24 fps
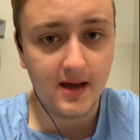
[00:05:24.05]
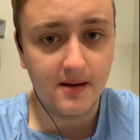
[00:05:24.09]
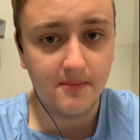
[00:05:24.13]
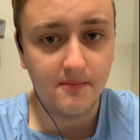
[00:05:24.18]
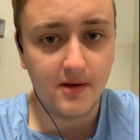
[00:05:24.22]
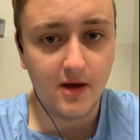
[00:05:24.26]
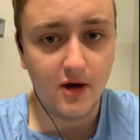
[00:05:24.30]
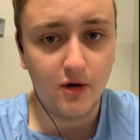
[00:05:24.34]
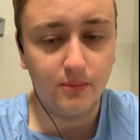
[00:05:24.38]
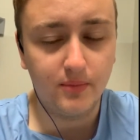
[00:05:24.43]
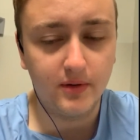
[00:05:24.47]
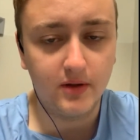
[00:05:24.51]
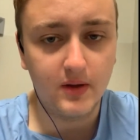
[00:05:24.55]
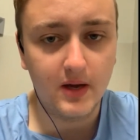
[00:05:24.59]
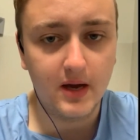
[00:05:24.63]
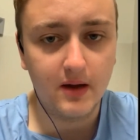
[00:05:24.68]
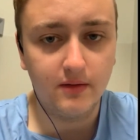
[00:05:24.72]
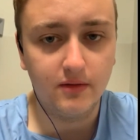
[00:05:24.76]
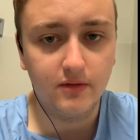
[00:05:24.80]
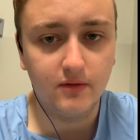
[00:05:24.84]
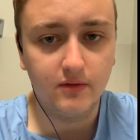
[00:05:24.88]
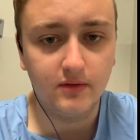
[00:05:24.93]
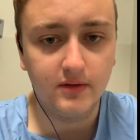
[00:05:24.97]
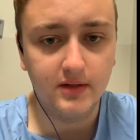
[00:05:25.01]
helping you out
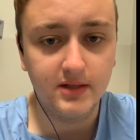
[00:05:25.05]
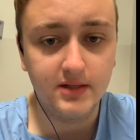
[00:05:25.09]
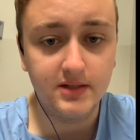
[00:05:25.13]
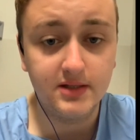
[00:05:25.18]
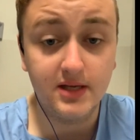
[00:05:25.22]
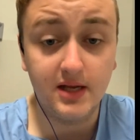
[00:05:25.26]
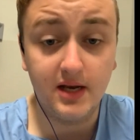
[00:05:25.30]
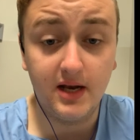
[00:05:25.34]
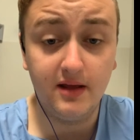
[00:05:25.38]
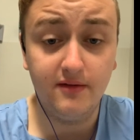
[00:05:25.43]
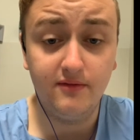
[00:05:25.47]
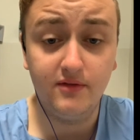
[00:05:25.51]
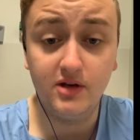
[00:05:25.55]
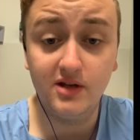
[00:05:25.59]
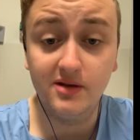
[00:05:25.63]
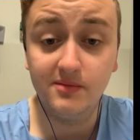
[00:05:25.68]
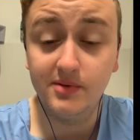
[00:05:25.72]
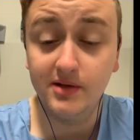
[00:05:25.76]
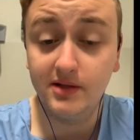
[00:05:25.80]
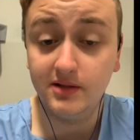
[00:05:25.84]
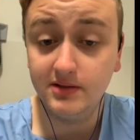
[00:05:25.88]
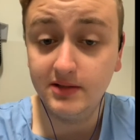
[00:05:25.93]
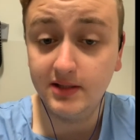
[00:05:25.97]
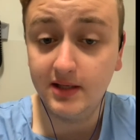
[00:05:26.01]
with all this, and even your
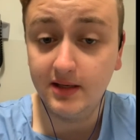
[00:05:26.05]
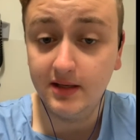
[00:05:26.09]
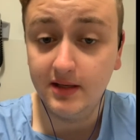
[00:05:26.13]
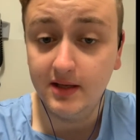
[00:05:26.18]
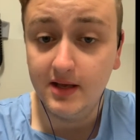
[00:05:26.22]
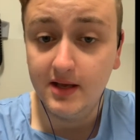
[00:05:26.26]
builder,